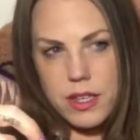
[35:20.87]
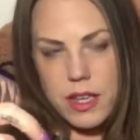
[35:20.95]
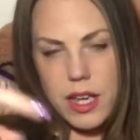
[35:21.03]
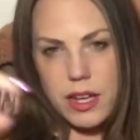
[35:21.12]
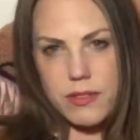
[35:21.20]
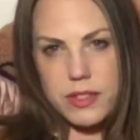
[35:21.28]

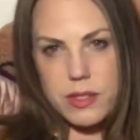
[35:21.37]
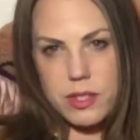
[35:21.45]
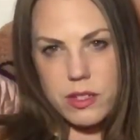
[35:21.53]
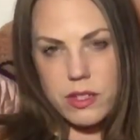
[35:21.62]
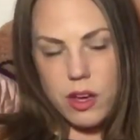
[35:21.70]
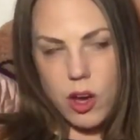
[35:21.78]
And if
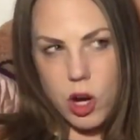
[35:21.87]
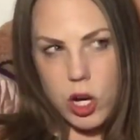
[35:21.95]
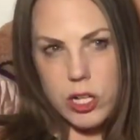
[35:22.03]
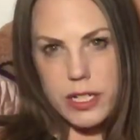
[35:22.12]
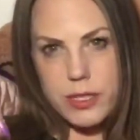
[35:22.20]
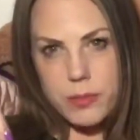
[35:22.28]
it's
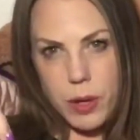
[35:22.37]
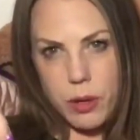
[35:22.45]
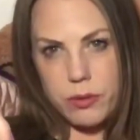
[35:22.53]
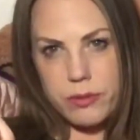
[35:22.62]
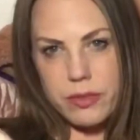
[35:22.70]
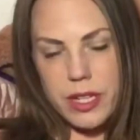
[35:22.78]
hard, it's
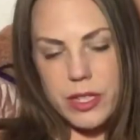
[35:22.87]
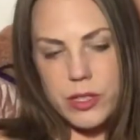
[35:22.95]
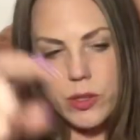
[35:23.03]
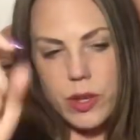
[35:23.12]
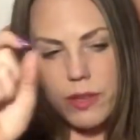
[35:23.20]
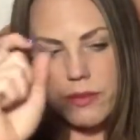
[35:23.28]
bone. And
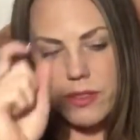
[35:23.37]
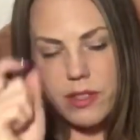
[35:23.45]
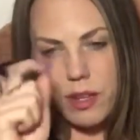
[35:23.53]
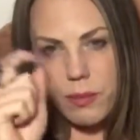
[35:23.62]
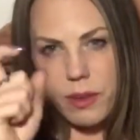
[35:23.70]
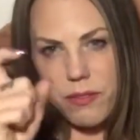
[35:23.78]
so I
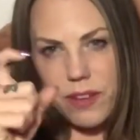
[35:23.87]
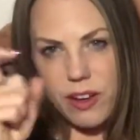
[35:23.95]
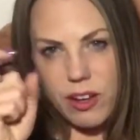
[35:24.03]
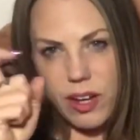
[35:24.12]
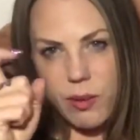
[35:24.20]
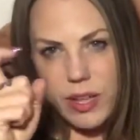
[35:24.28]
took my
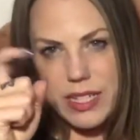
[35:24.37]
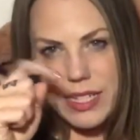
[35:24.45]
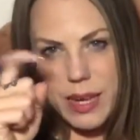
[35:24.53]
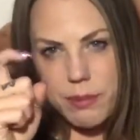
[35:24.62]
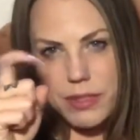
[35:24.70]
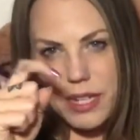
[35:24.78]
finger and I went
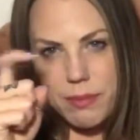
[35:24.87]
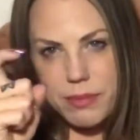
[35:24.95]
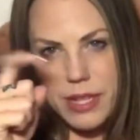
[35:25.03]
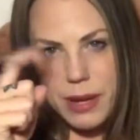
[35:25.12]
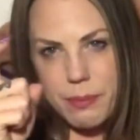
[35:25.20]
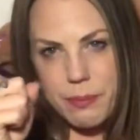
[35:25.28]
tap, tap,
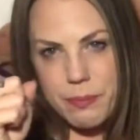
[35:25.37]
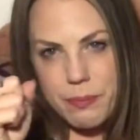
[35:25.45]
tap.